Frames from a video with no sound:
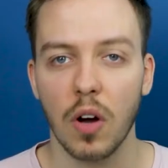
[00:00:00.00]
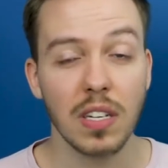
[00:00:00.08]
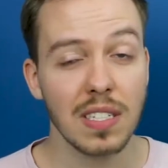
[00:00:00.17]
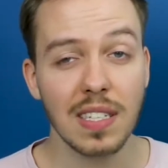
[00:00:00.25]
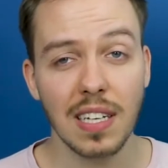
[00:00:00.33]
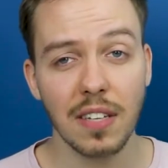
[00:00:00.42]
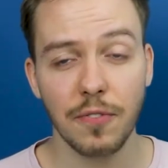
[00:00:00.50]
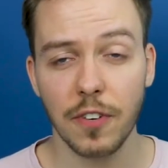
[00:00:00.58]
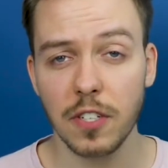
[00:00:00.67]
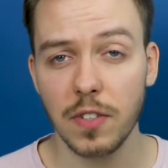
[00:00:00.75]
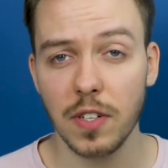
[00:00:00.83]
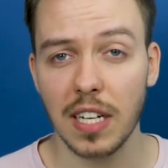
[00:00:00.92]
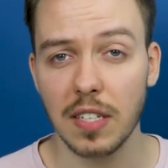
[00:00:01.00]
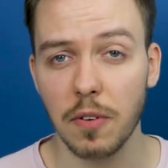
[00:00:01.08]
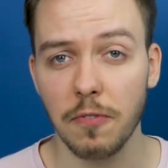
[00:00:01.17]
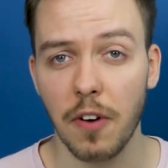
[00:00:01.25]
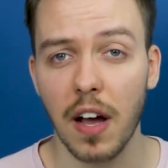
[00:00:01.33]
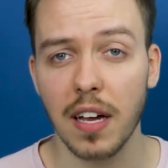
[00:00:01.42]
Honestly, the first few days were
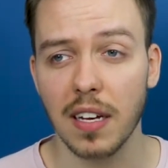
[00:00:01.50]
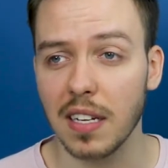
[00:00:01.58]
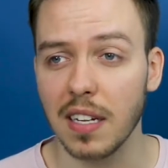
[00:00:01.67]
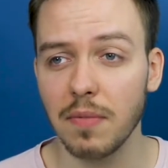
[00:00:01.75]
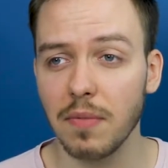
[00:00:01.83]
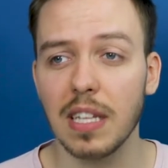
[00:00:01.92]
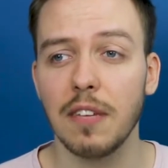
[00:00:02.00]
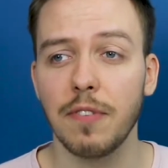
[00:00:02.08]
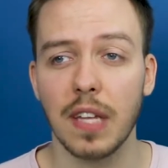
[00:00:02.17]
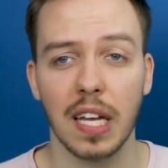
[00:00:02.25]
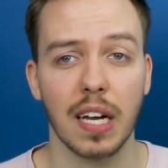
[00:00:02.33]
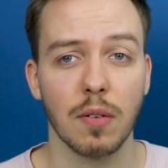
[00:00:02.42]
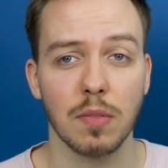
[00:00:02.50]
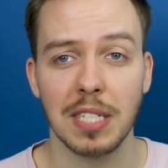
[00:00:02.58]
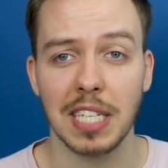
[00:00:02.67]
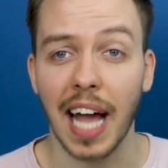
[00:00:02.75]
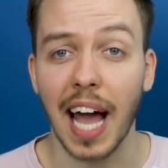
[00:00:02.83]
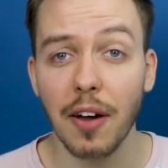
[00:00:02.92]
fine. I didn't really feel like I was
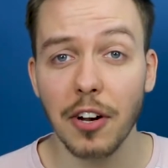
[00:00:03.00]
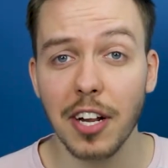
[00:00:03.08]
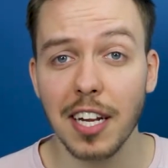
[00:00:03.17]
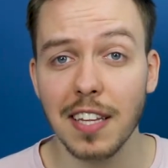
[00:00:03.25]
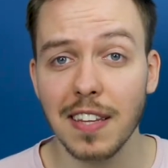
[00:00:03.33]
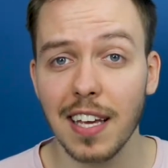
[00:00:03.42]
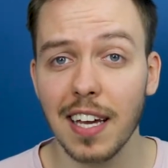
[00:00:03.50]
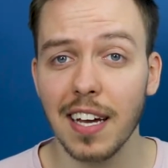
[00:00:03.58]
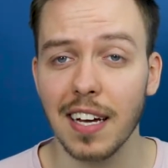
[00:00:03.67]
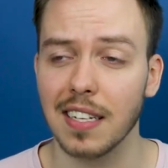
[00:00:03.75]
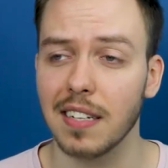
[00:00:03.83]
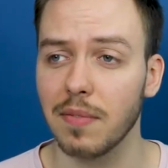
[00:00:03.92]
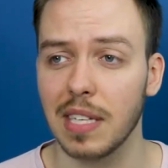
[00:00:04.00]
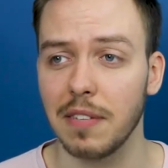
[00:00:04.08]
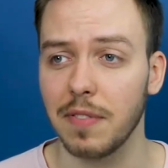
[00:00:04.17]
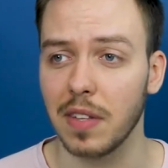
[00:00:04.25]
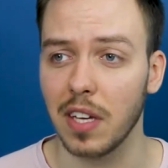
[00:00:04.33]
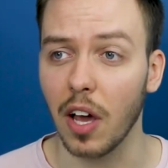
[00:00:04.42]
missing out on anything. I didn't really
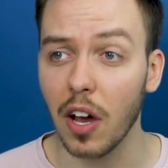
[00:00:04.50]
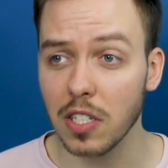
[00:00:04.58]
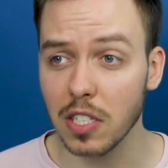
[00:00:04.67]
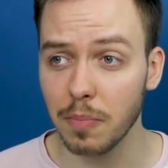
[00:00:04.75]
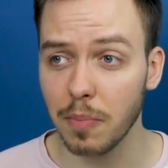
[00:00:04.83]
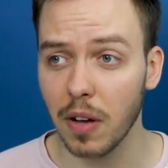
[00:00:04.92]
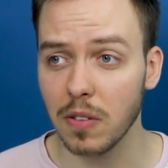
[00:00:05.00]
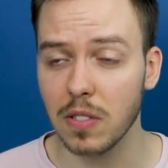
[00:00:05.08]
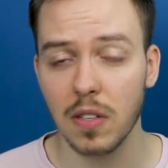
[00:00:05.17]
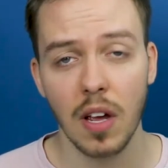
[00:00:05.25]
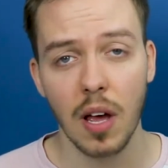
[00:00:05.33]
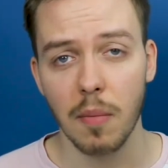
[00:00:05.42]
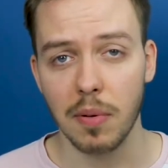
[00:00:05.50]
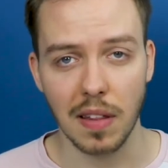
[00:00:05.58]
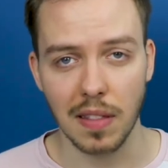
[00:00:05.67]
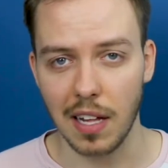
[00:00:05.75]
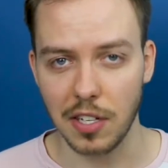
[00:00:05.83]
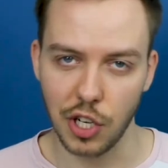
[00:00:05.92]
feel the urge to post, but
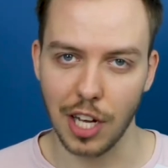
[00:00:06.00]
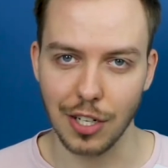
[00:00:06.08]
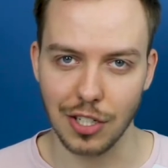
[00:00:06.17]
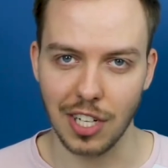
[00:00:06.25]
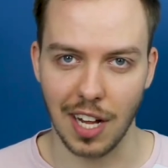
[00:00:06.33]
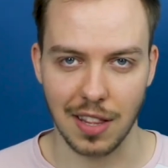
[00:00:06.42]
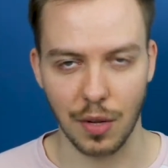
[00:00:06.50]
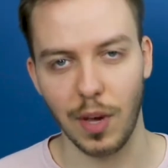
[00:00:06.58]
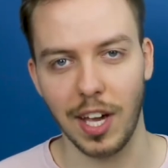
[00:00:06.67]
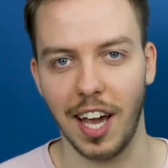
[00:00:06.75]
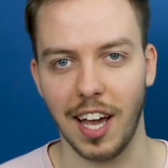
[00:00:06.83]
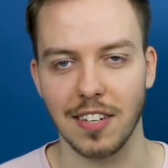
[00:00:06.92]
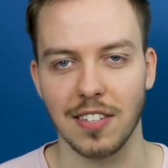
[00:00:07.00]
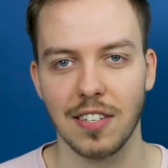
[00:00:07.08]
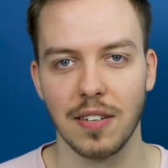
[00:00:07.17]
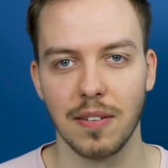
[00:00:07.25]
then that changed at the weekend.